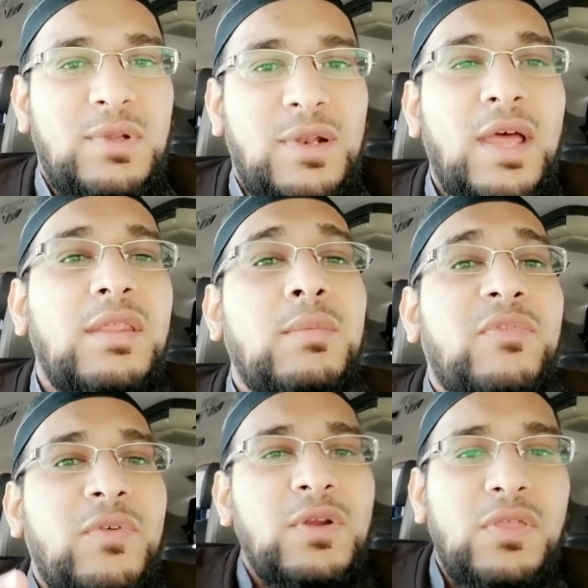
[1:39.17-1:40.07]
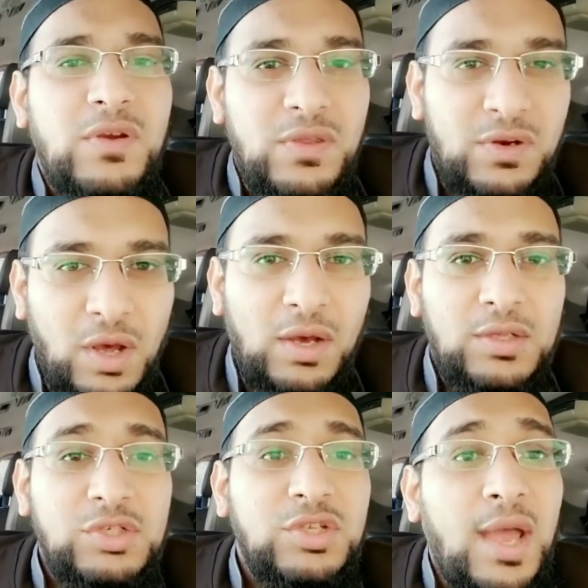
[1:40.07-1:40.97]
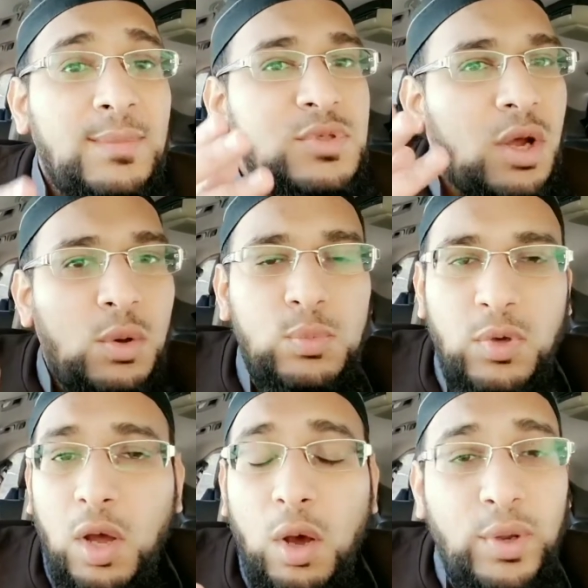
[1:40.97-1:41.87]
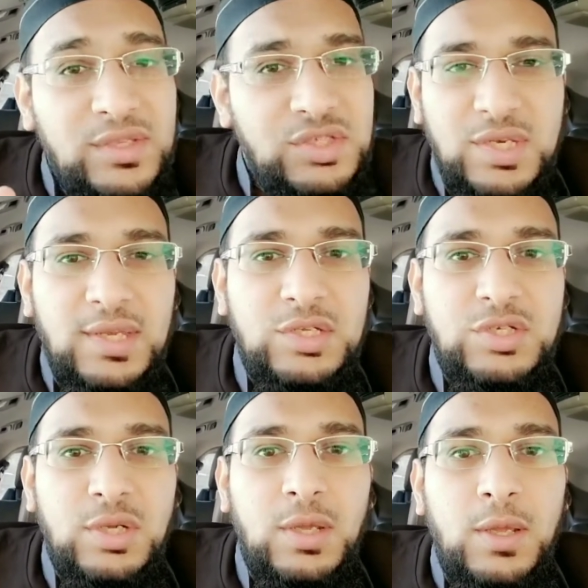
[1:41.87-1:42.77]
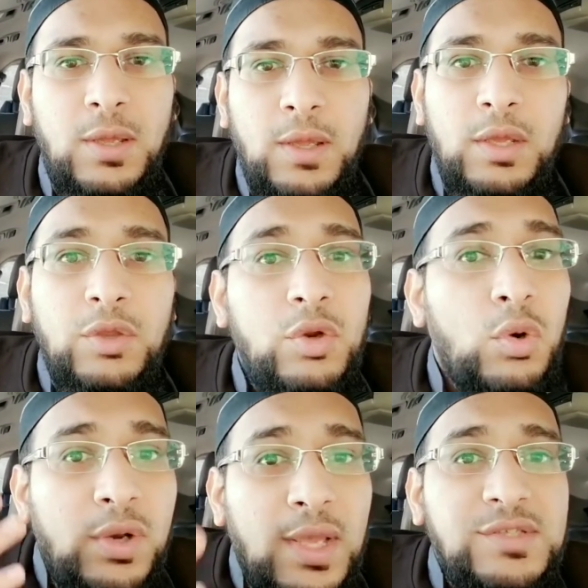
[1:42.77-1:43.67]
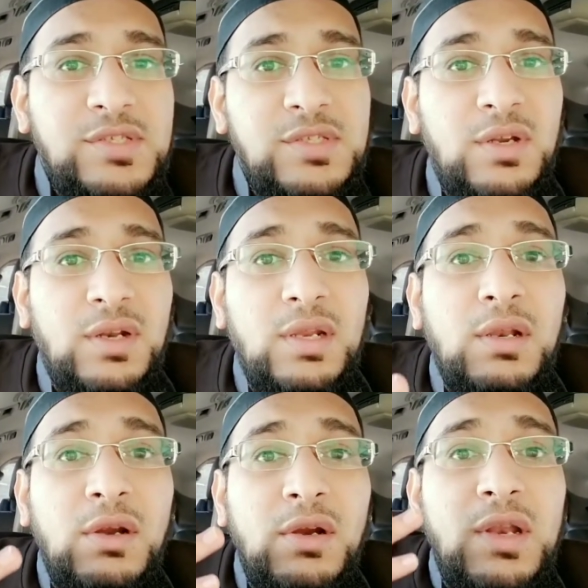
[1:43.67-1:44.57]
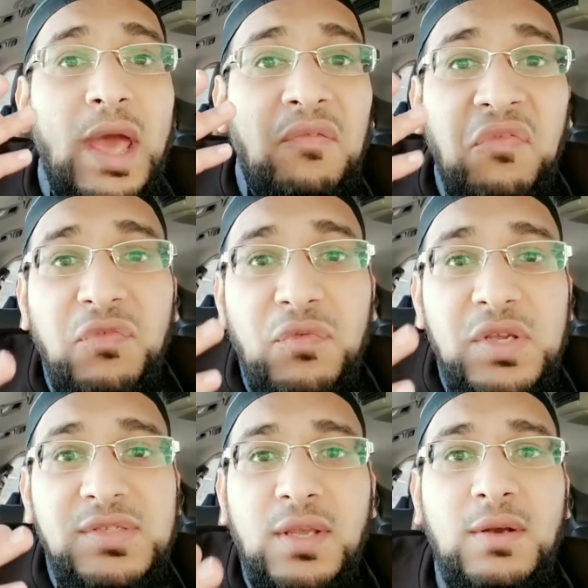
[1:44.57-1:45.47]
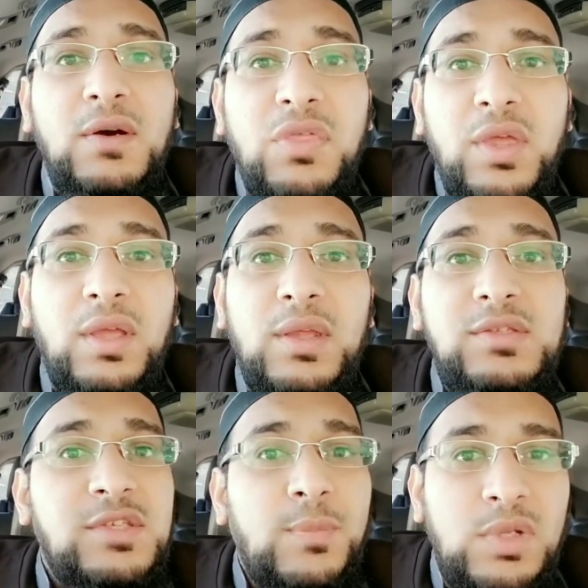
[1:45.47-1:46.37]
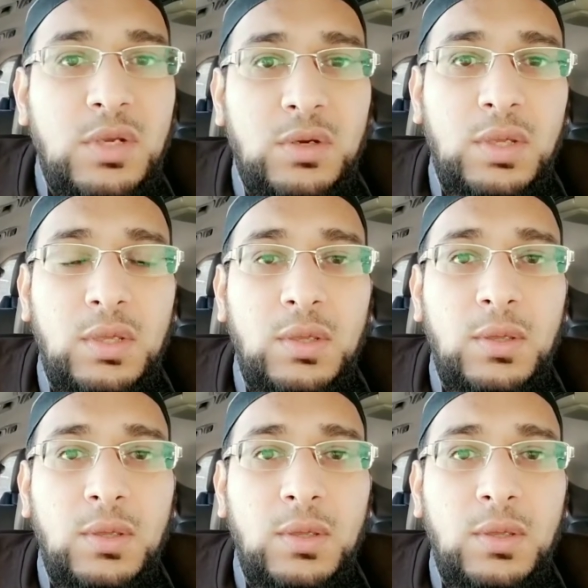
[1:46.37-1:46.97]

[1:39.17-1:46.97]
Let them further their knowledge. Times always change. You don't necessarily learn every single thing in seminary.